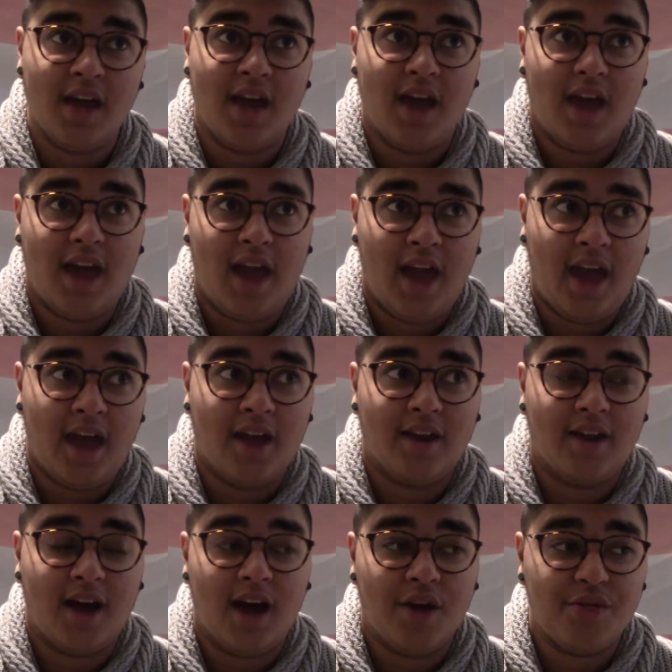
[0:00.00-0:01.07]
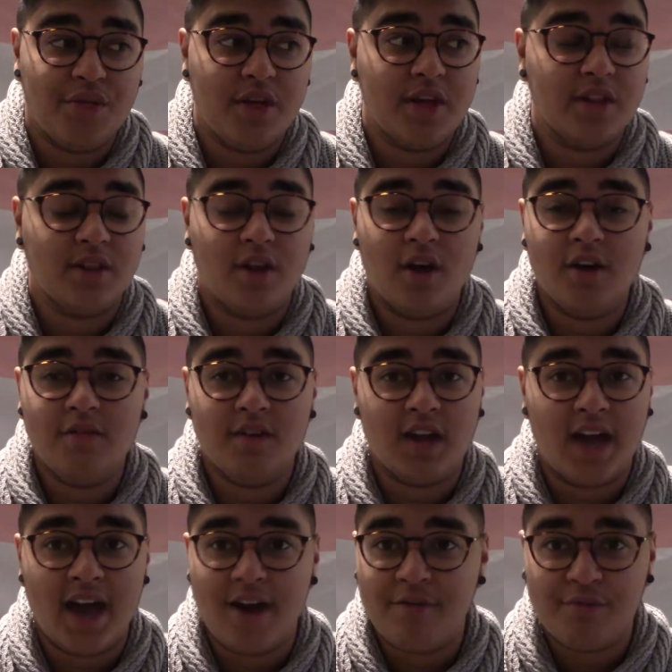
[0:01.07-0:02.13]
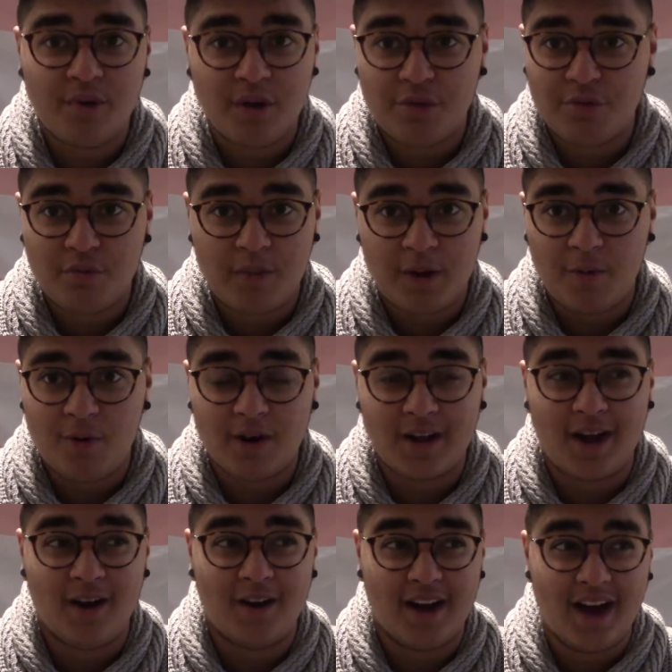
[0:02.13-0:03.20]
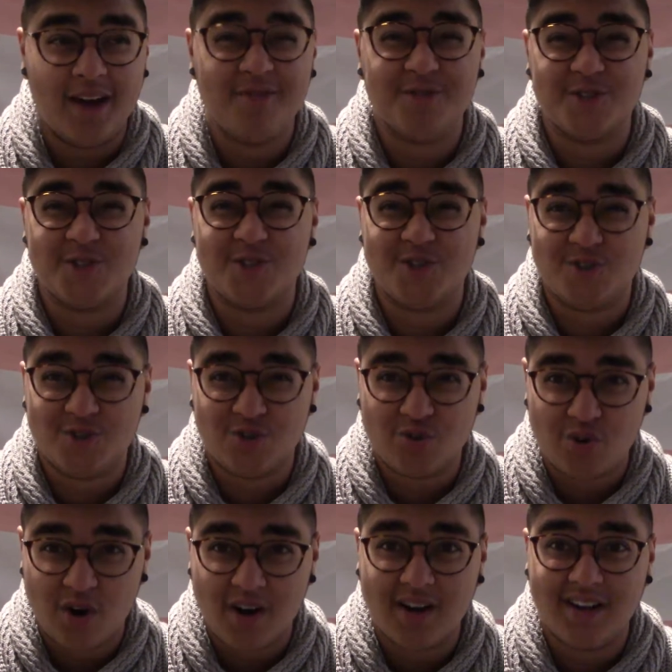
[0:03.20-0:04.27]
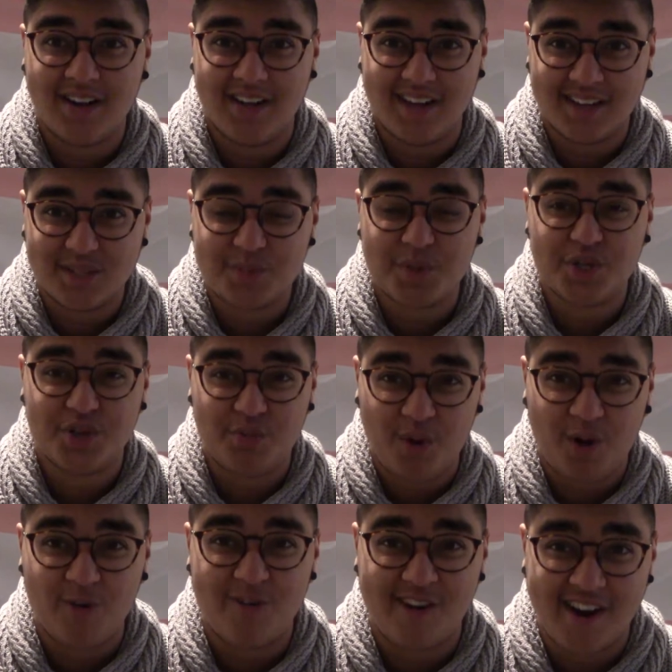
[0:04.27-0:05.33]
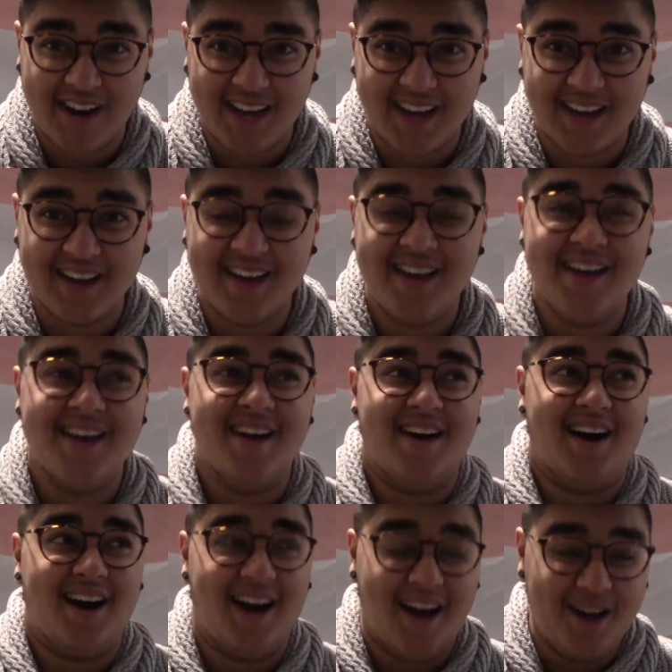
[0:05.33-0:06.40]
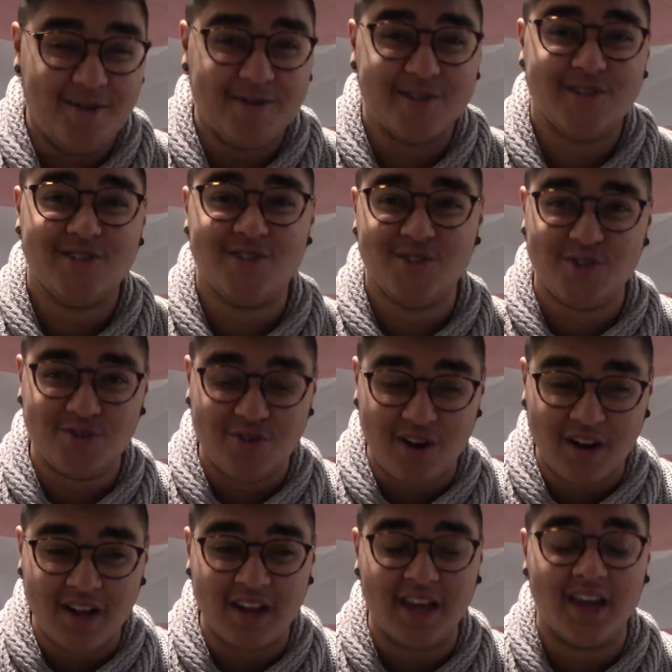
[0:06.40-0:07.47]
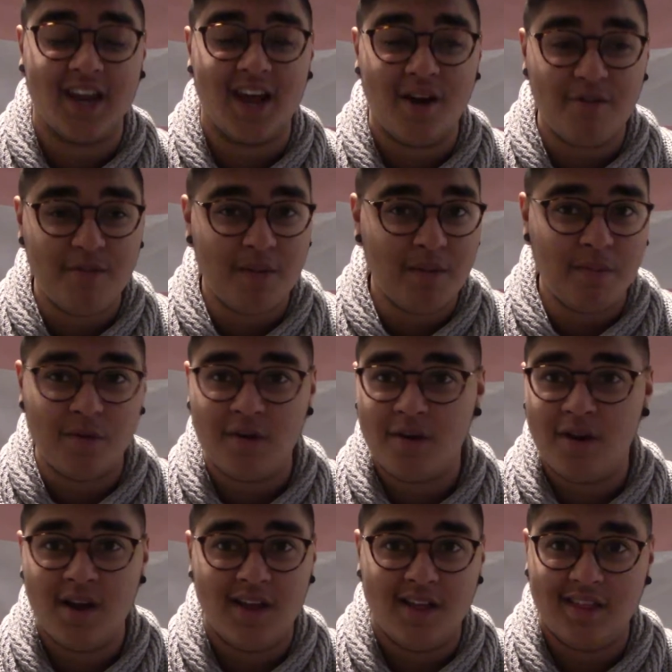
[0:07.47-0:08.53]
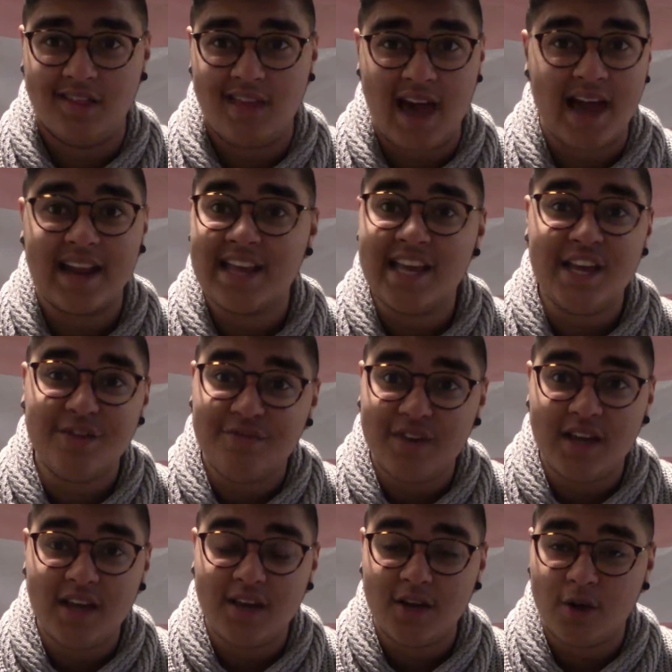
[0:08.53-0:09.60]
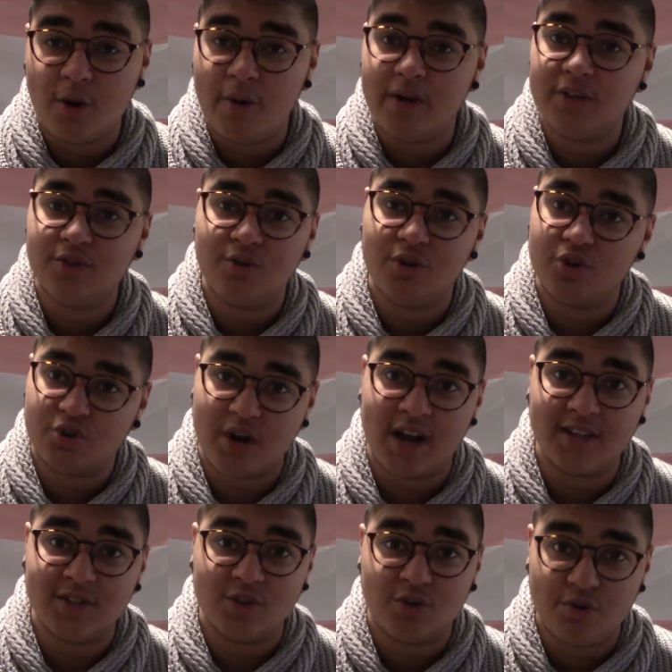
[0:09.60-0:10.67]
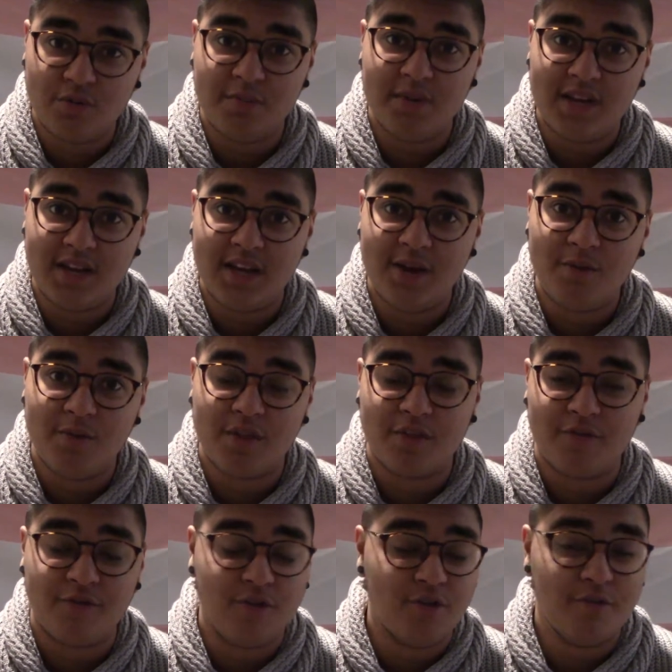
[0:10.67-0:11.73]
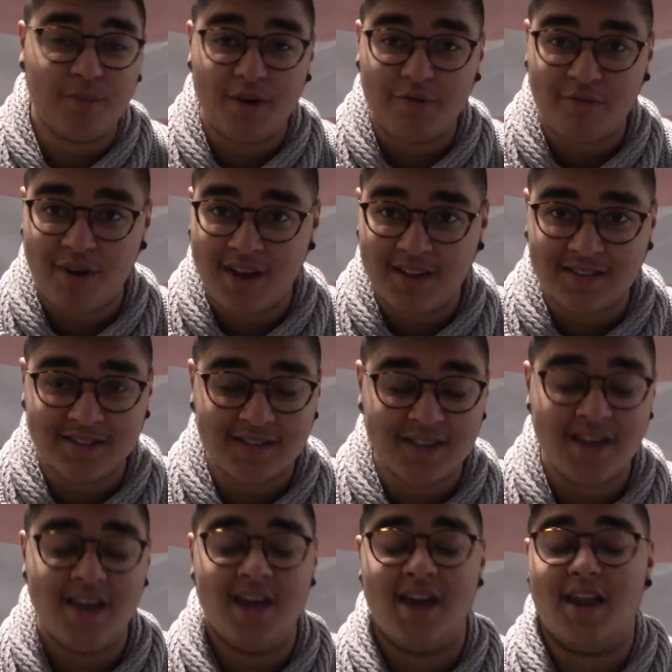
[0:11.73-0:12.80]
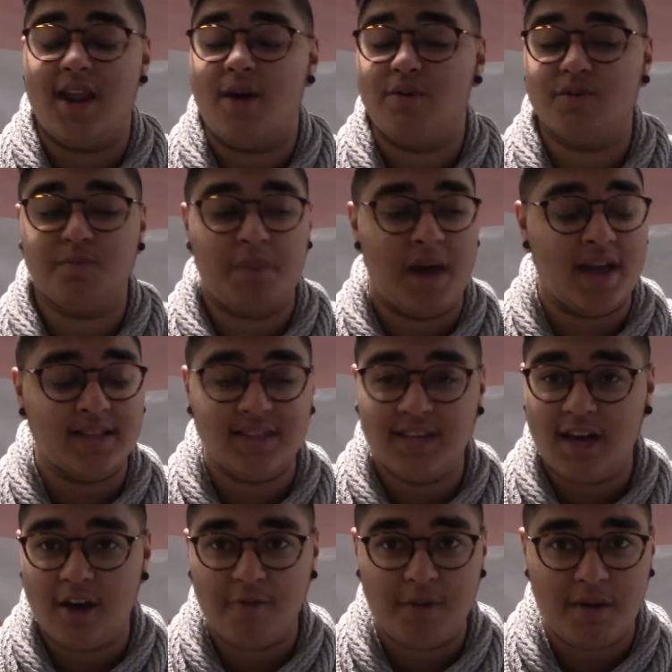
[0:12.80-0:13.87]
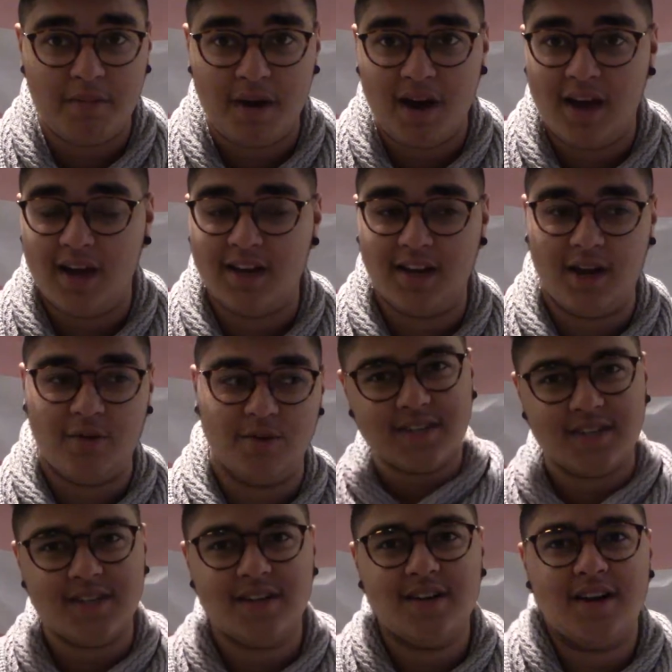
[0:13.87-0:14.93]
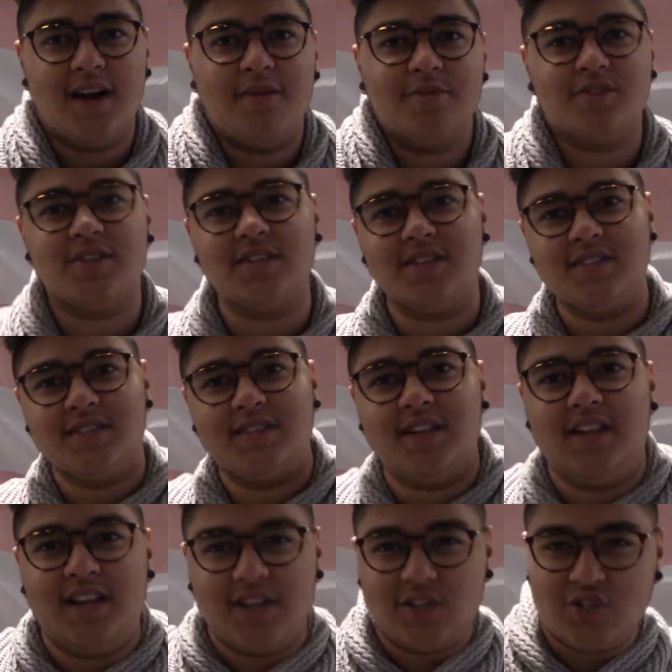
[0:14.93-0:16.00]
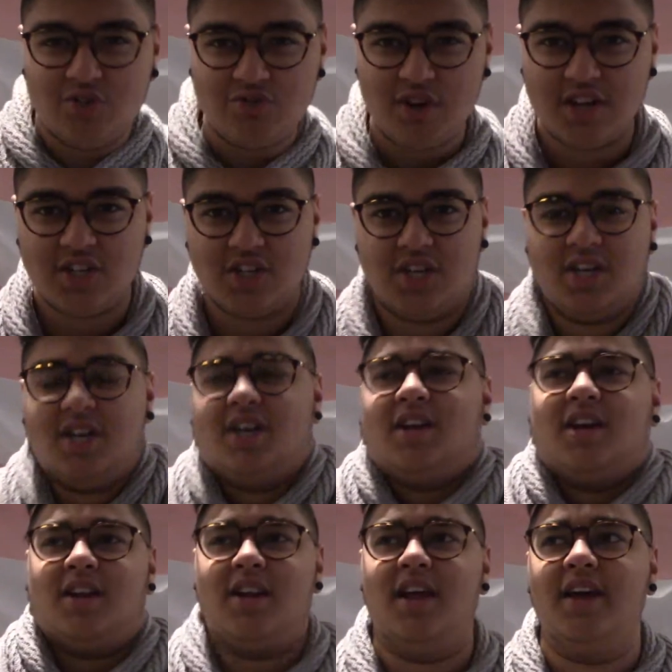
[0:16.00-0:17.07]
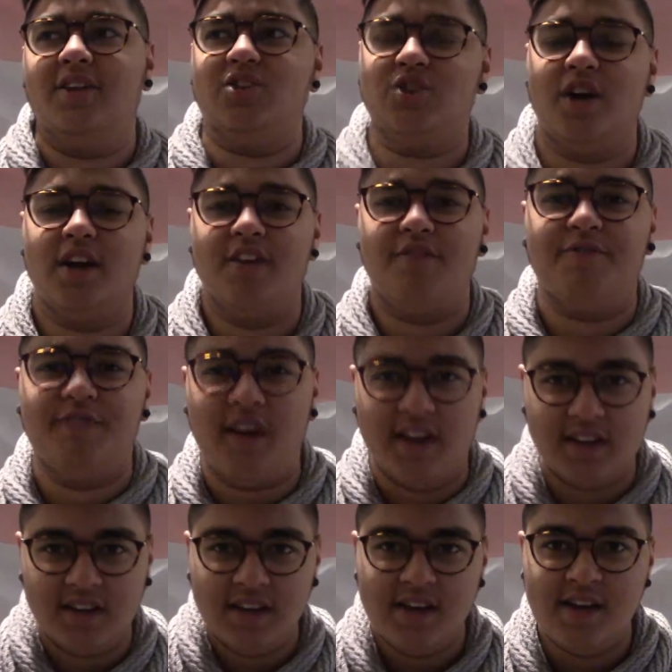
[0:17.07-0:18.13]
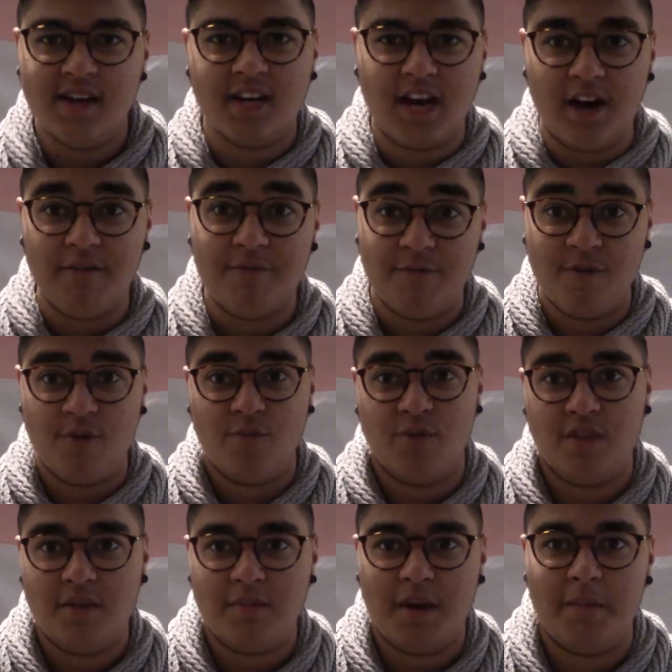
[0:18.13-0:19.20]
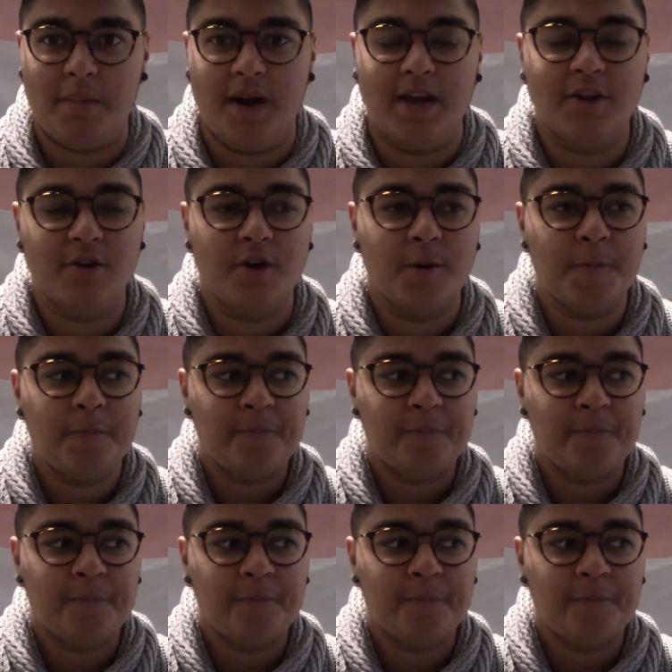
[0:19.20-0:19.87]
And I think not even halfway through my workout, I was struggling, especially while running. I was struggling, and I remember that evening going to a trans group meeting with a few of my friends, and I was panting out of my mind. I was consistently like stretching and like trying to find comfort within my binder.